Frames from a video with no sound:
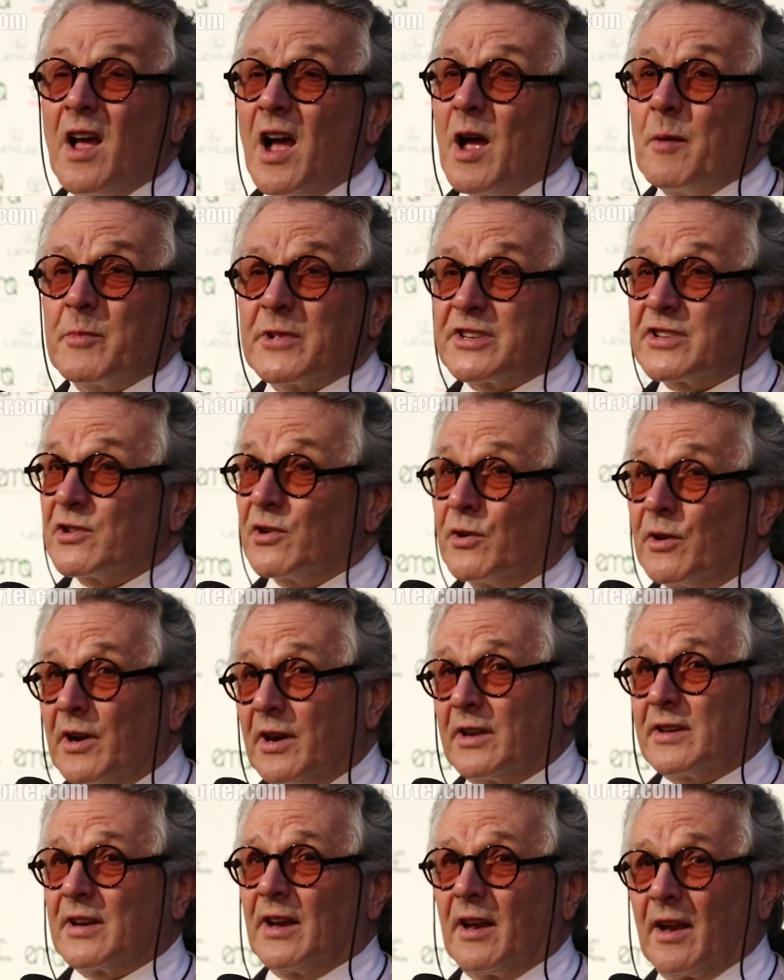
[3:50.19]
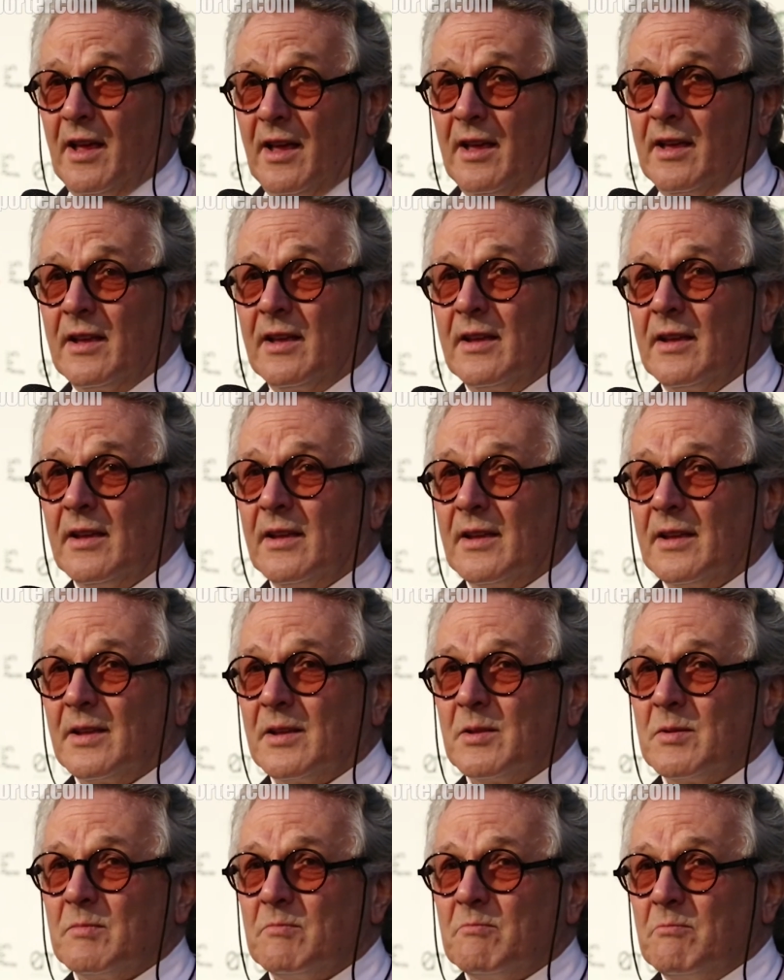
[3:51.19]
I'm a storyteller
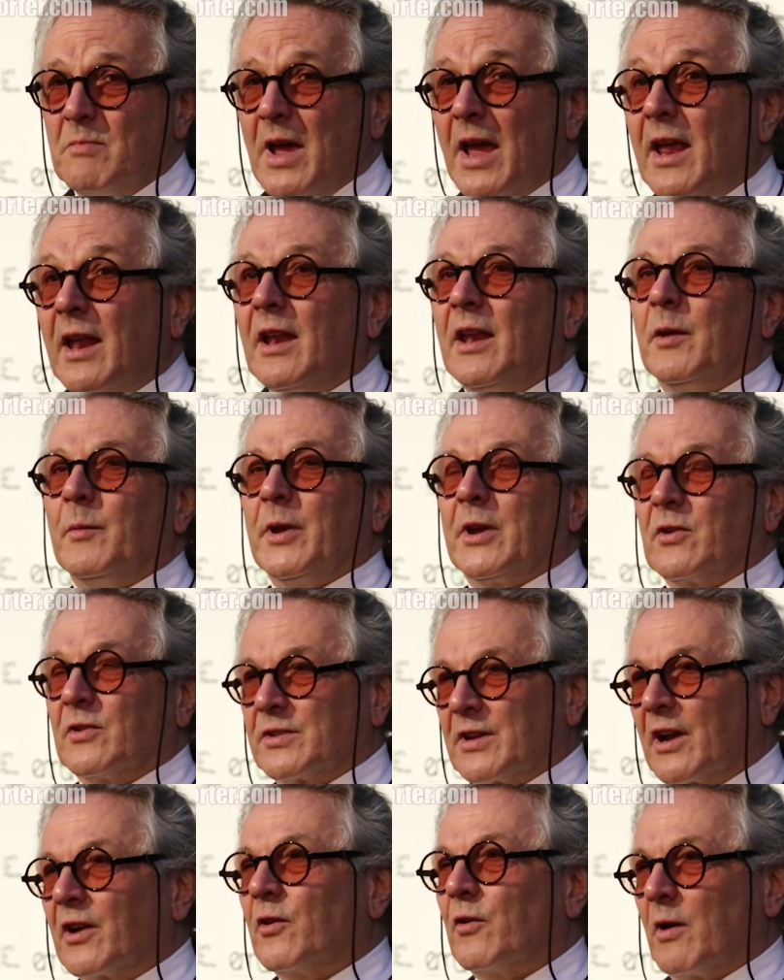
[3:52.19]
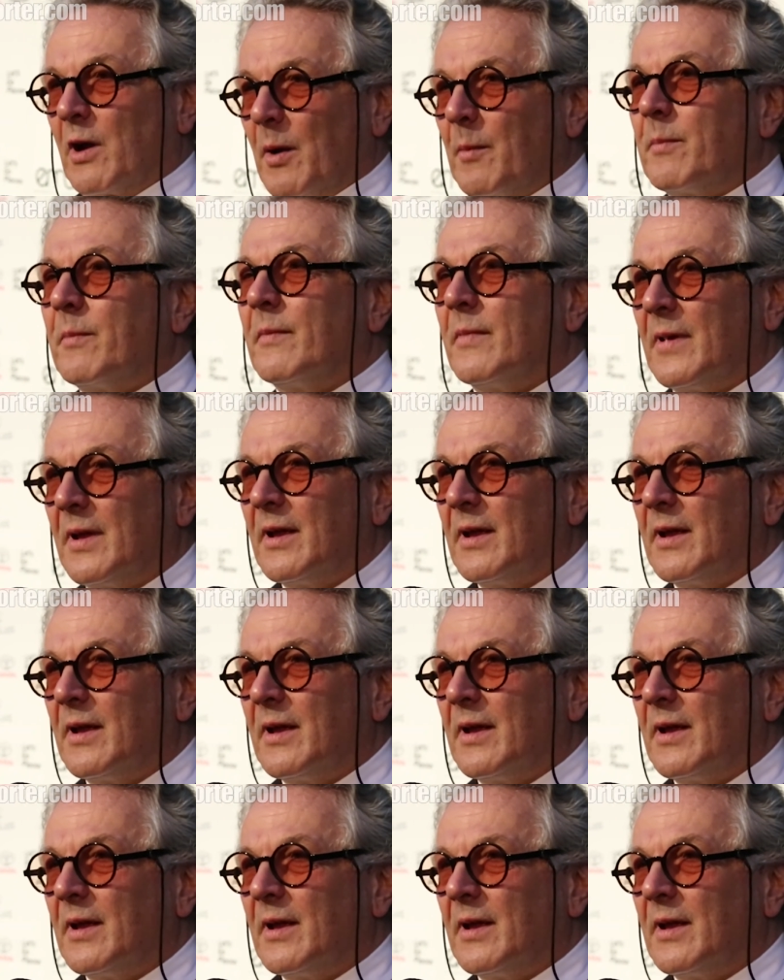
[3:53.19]
mainly because I grew up